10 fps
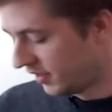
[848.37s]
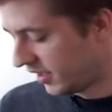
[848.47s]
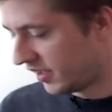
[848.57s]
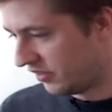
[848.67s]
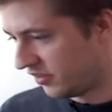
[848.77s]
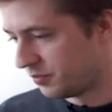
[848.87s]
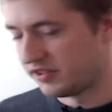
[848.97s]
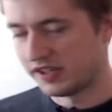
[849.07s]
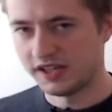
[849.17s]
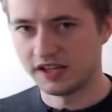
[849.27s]
in this
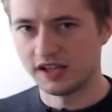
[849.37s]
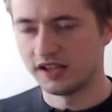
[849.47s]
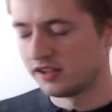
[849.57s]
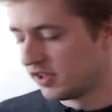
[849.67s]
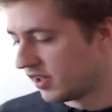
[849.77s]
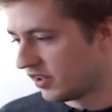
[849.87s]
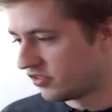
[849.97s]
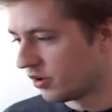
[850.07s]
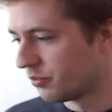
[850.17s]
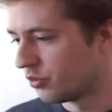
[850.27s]
particular
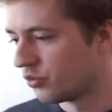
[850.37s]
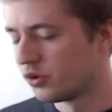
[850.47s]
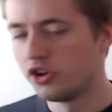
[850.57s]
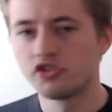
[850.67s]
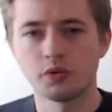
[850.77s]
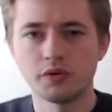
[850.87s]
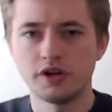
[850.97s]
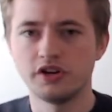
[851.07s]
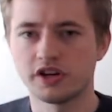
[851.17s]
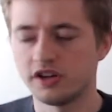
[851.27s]
example. So why don't we
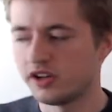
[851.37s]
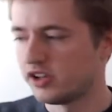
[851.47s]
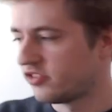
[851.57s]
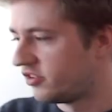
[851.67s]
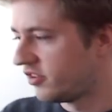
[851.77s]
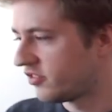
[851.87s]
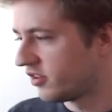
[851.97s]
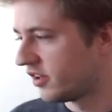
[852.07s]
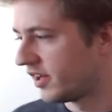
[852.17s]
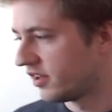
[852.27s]
look at a statistical
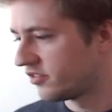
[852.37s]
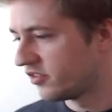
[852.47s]
analysis